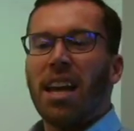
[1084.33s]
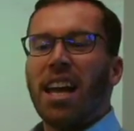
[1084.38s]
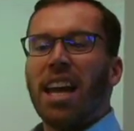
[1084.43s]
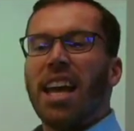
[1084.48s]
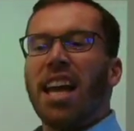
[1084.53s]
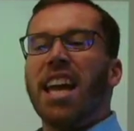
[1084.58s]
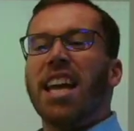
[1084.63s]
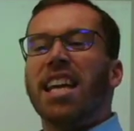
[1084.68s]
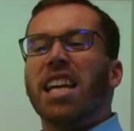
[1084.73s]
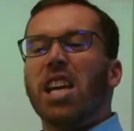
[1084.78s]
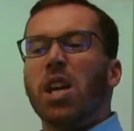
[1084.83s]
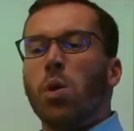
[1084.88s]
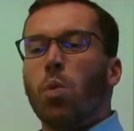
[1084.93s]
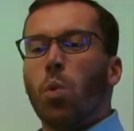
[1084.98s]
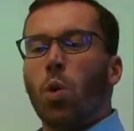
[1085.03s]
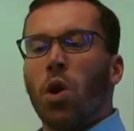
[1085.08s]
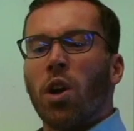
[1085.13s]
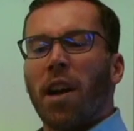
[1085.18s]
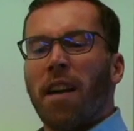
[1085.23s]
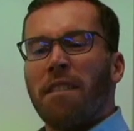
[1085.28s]
It can
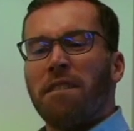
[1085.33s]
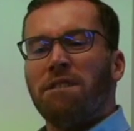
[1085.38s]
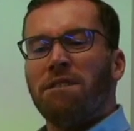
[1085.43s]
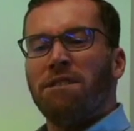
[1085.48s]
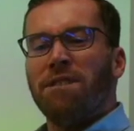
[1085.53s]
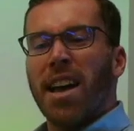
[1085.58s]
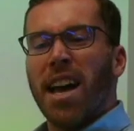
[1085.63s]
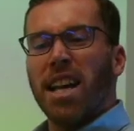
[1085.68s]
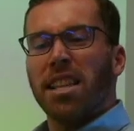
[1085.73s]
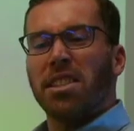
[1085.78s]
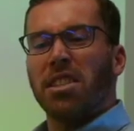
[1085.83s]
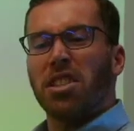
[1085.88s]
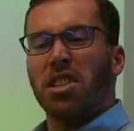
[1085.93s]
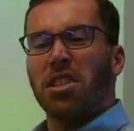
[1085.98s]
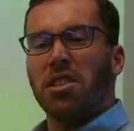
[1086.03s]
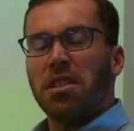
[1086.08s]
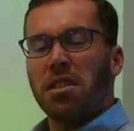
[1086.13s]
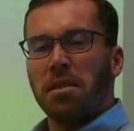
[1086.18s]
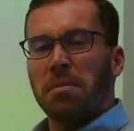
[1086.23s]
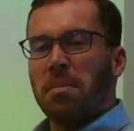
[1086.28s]
work
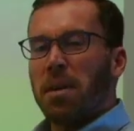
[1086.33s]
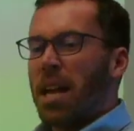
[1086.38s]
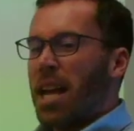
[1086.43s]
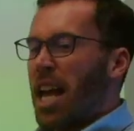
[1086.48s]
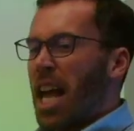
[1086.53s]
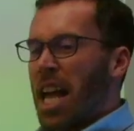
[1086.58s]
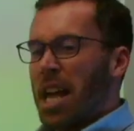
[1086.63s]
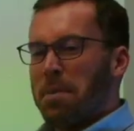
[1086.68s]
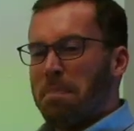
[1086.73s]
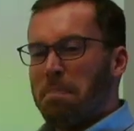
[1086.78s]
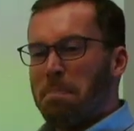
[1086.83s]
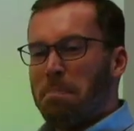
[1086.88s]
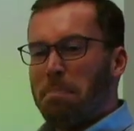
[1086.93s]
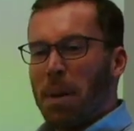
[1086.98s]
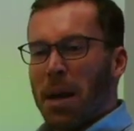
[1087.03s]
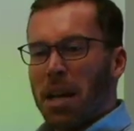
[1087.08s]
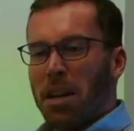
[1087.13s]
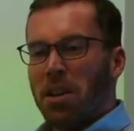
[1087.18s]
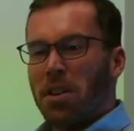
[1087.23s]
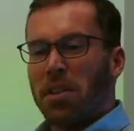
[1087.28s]
faster and
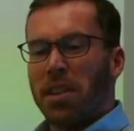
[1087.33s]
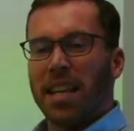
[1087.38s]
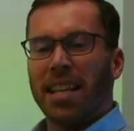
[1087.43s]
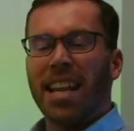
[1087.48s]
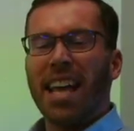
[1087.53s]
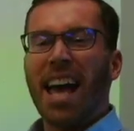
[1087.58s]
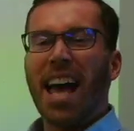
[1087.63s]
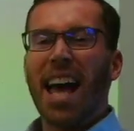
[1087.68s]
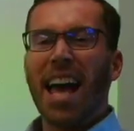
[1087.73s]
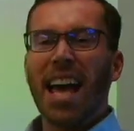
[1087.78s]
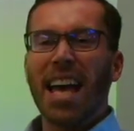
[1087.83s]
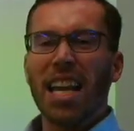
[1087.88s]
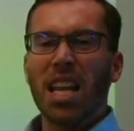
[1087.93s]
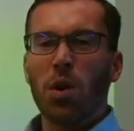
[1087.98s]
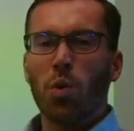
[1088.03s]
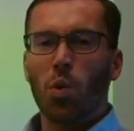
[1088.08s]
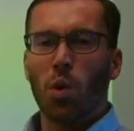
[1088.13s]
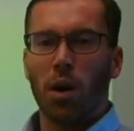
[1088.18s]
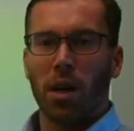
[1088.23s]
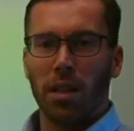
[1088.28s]
better than
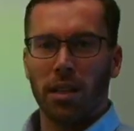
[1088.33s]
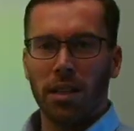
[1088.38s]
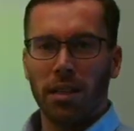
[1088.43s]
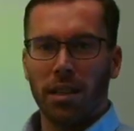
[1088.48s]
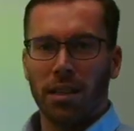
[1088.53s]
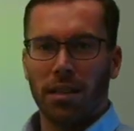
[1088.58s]
anybody